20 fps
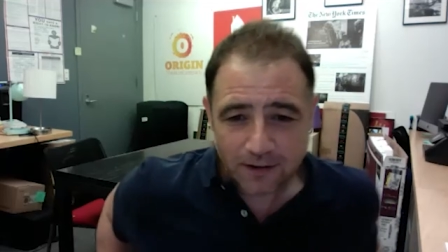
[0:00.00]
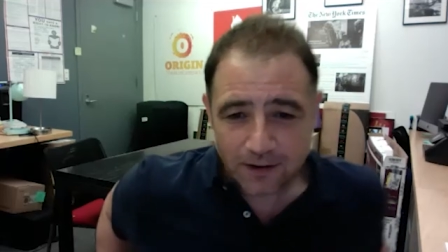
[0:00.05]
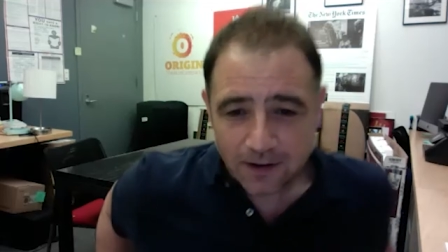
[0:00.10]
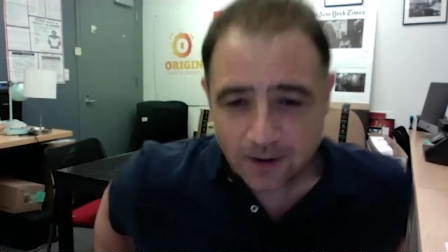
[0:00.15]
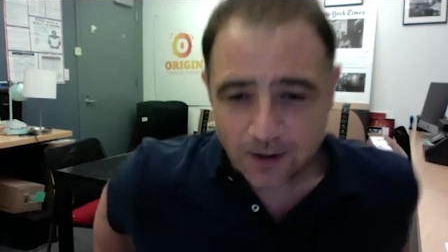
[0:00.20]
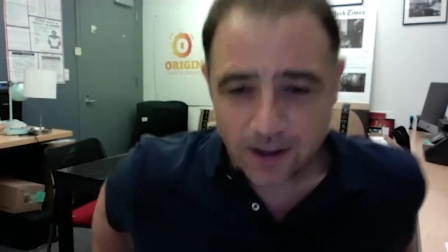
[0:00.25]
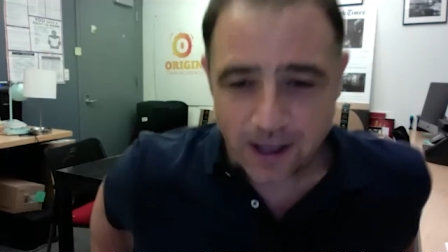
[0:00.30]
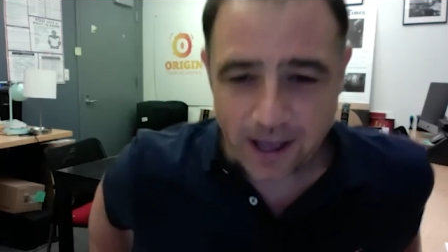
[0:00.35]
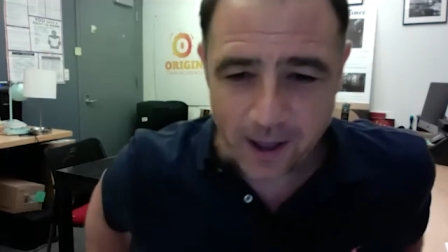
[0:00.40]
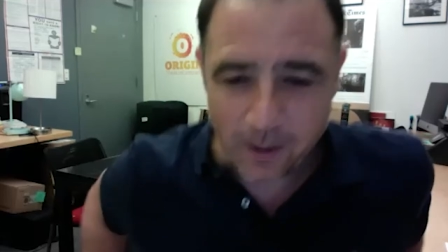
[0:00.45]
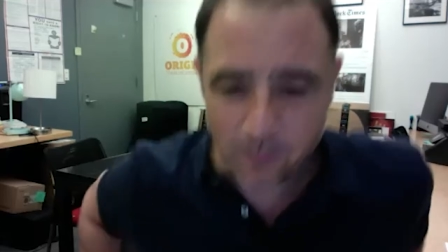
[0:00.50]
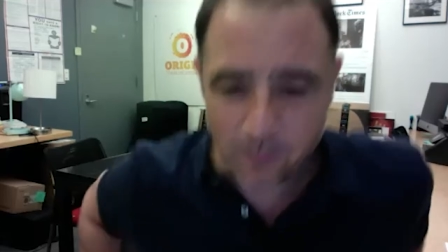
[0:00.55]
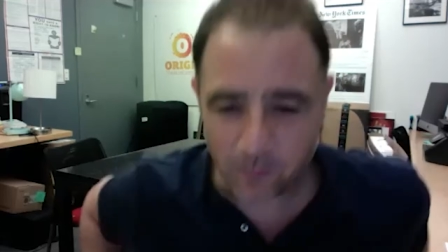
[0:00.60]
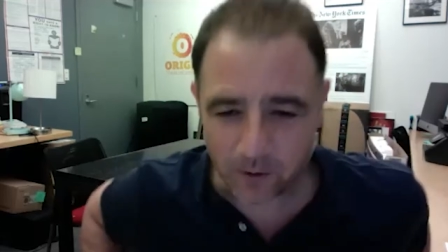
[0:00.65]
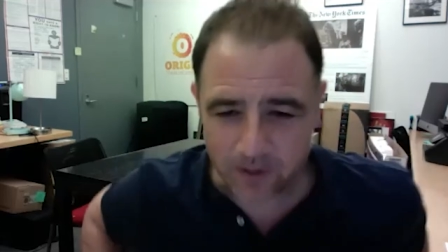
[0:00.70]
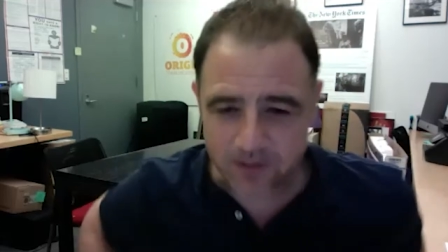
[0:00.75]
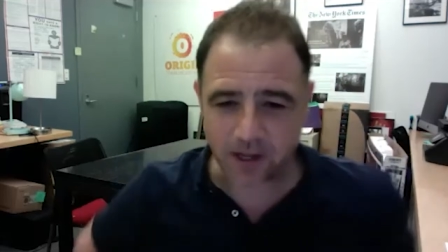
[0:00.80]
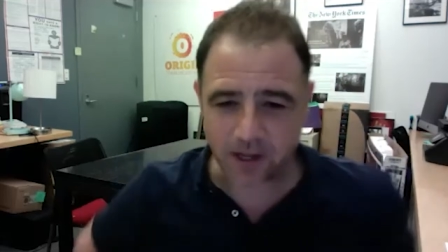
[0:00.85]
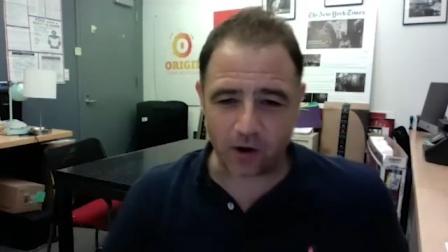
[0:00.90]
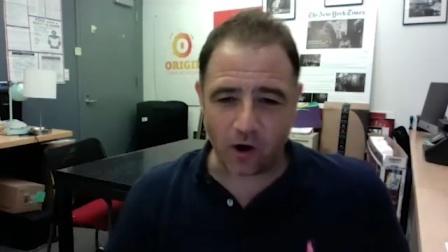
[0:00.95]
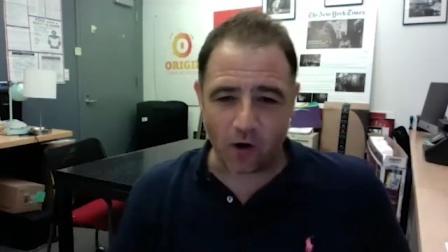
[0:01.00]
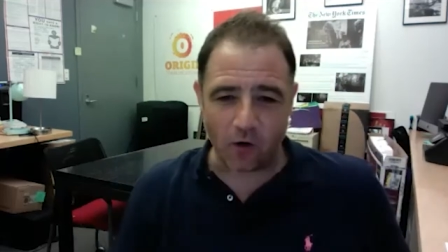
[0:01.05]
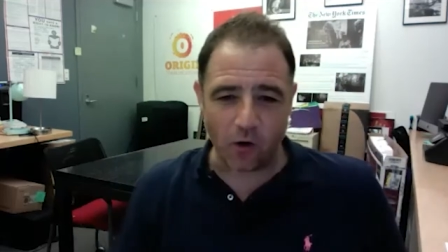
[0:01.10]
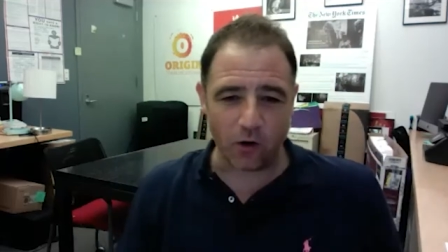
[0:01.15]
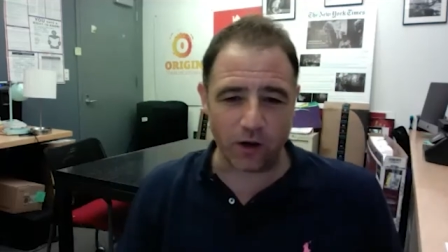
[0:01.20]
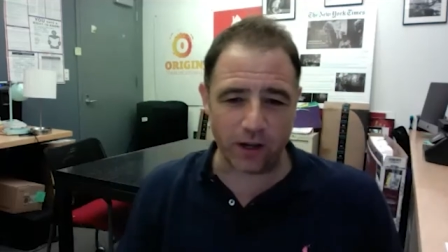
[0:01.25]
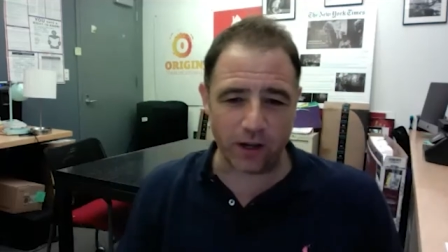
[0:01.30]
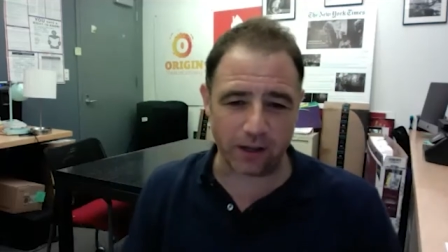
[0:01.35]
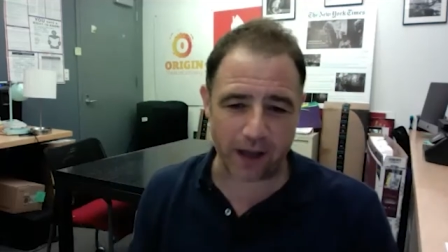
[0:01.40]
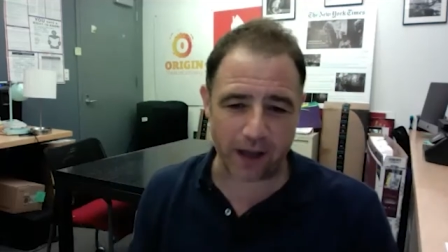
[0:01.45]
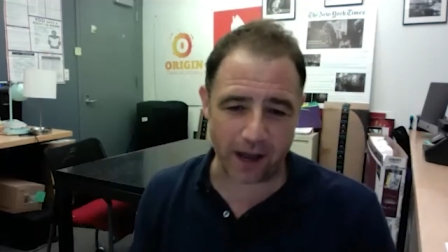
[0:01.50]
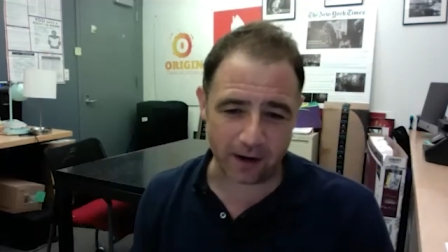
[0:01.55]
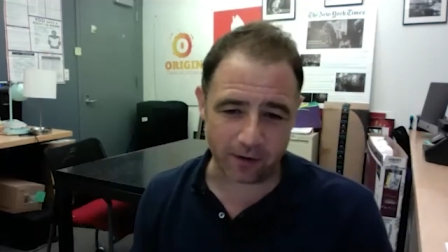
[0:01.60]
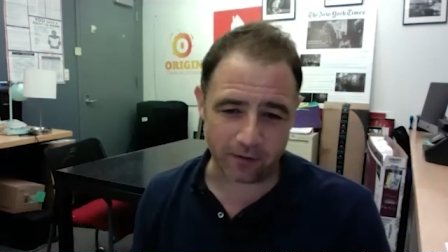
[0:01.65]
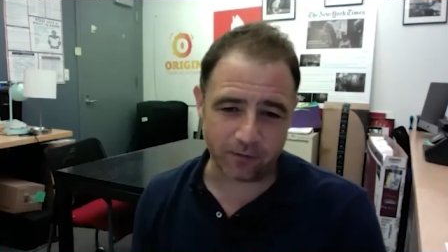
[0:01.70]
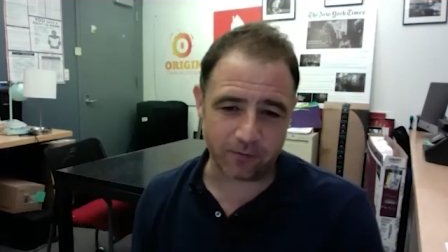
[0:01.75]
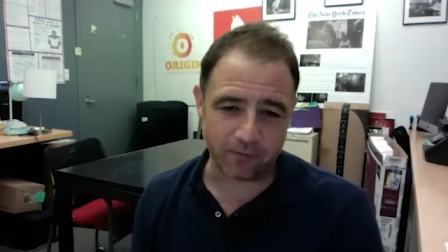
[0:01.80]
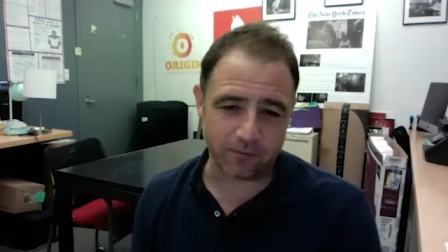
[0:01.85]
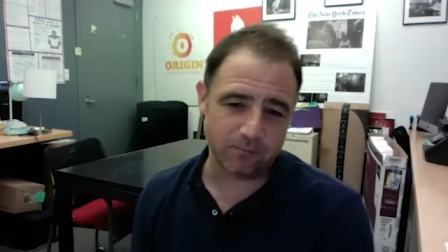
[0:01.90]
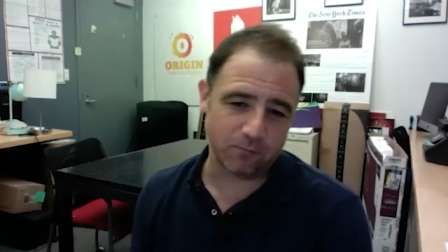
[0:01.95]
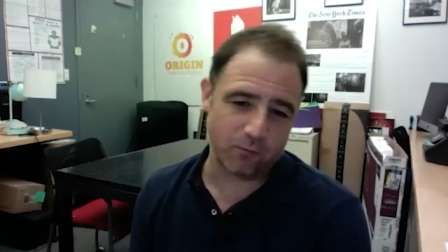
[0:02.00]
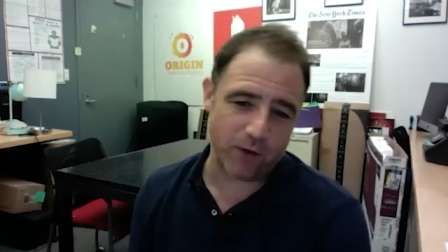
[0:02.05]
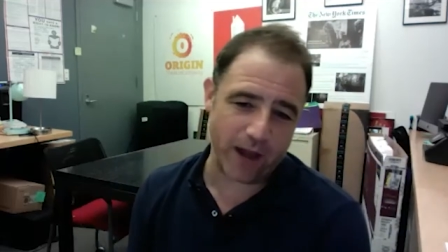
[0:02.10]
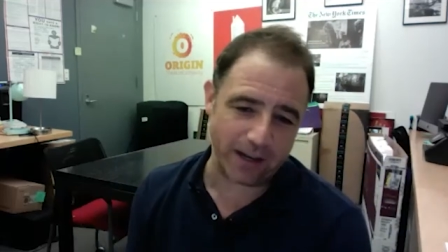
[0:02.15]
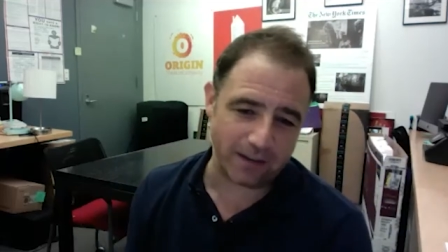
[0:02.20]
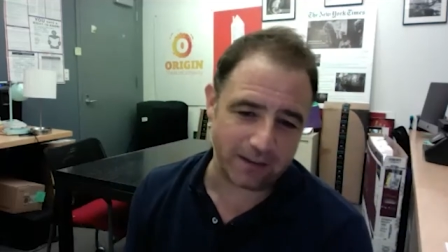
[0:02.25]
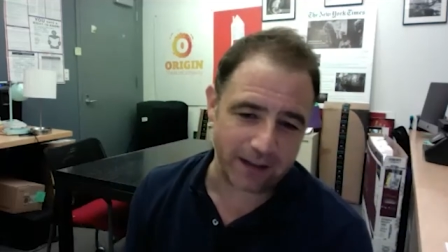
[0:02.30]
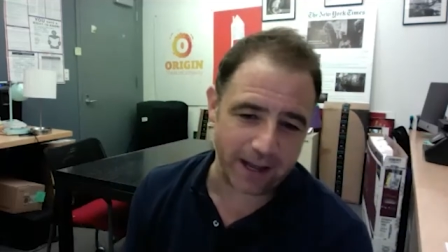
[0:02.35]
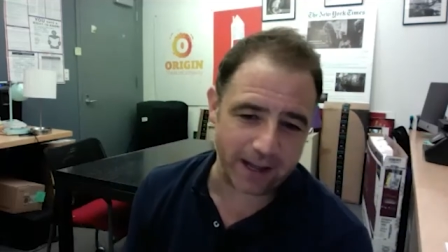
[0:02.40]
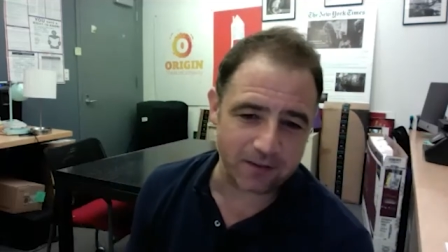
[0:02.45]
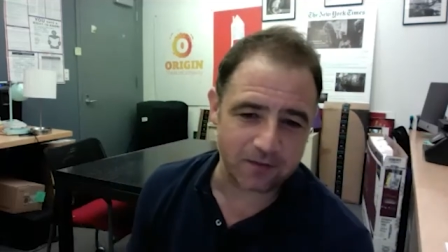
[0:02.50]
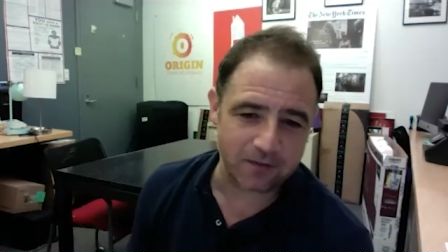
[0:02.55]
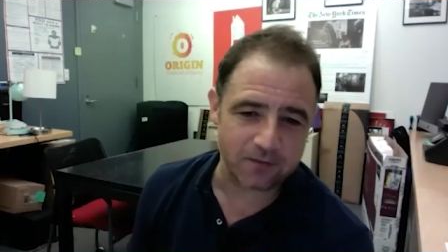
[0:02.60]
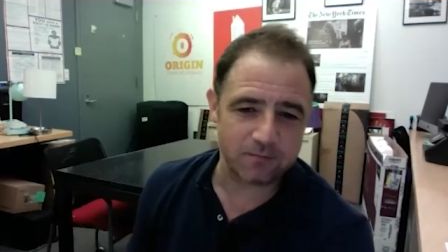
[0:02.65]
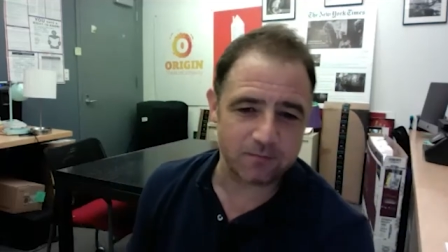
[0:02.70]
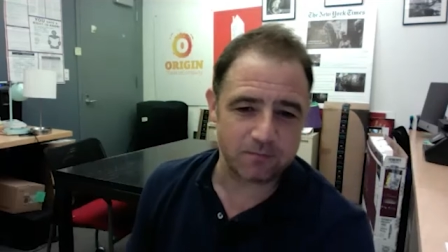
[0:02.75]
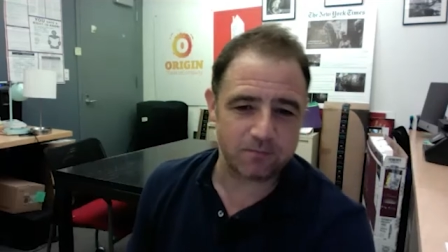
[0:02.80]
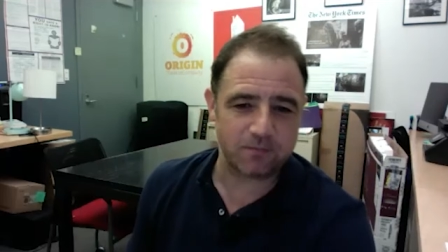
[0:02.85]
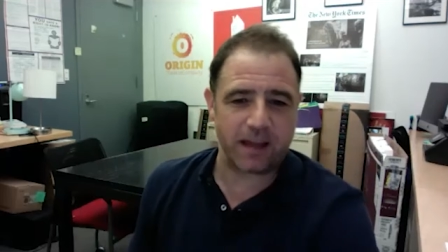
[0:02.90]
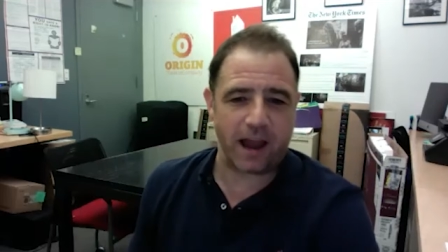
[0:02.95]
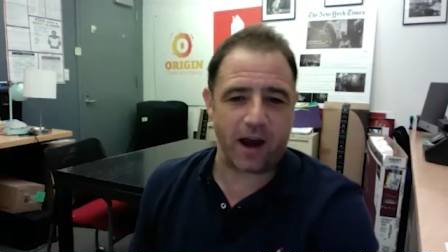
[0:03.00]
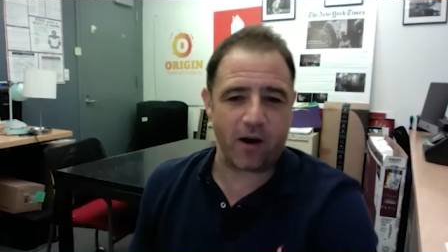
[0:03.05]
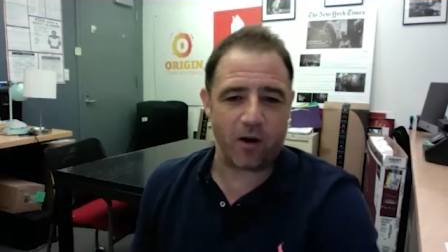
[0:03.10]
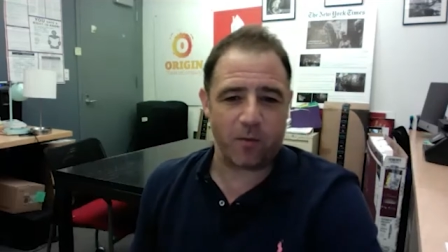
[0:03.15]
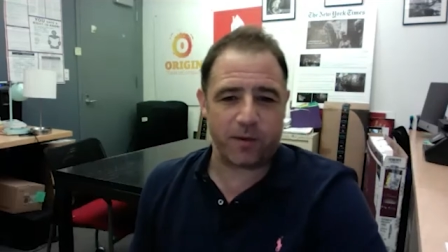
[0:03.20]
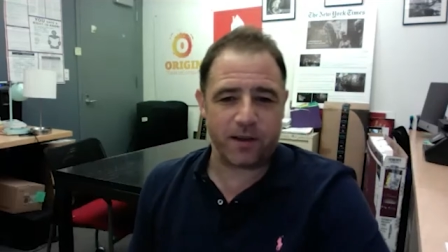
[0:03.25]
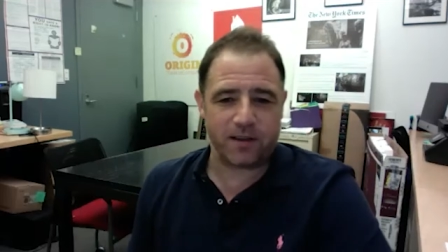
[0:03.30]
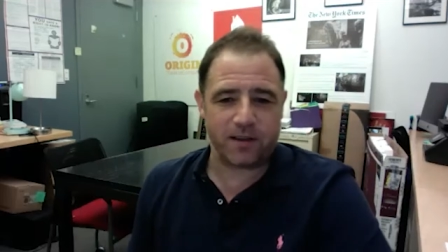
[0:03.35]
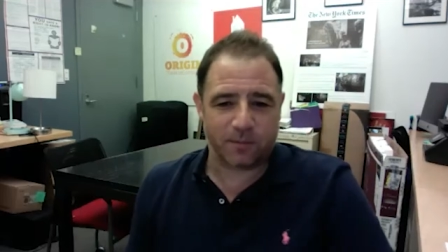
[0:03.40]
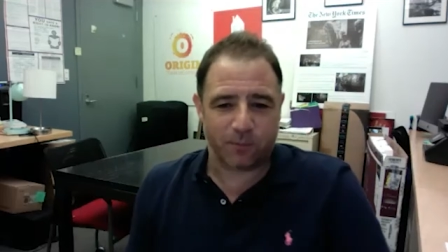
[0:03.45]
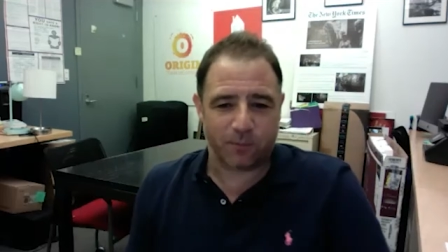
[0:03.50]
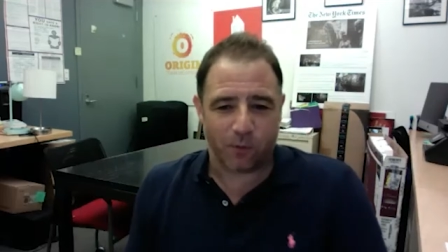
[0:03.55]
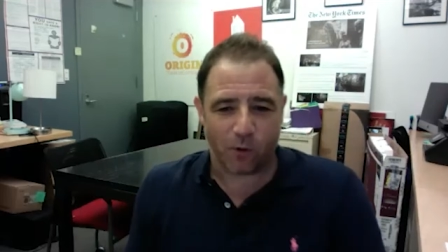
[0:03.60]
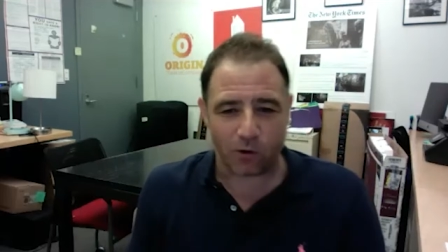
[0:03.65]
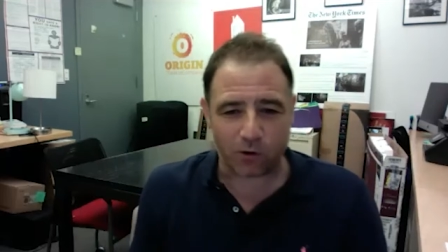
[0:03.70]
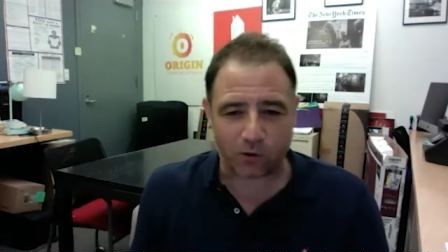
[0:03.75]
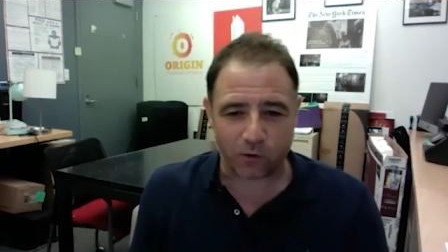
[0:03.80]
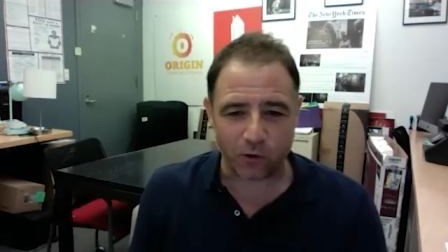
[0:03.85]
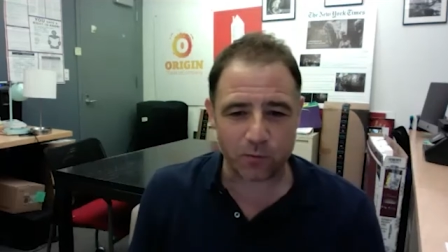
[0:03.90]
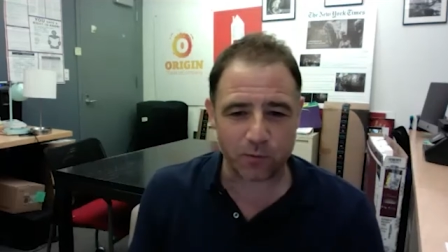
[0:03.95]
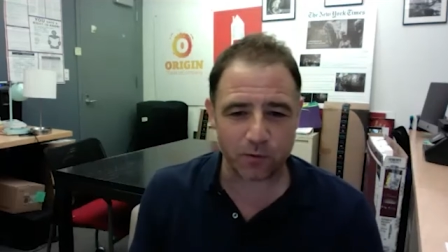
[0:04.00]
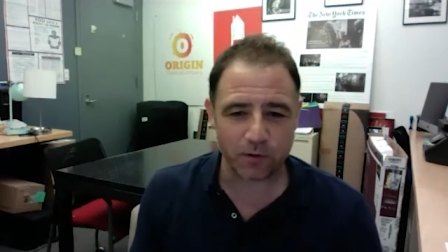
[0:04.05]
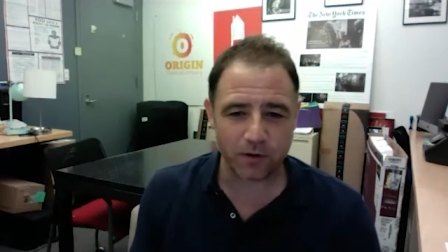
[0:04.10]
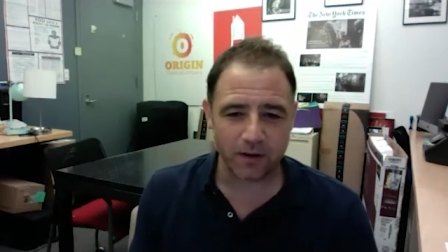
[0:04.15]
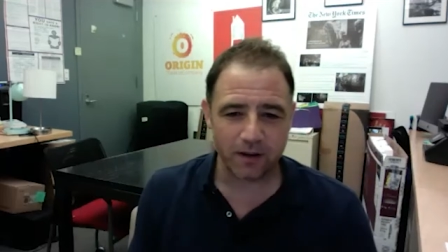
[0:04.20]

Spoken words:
It's like our own little kind of Red Dead therapy support group.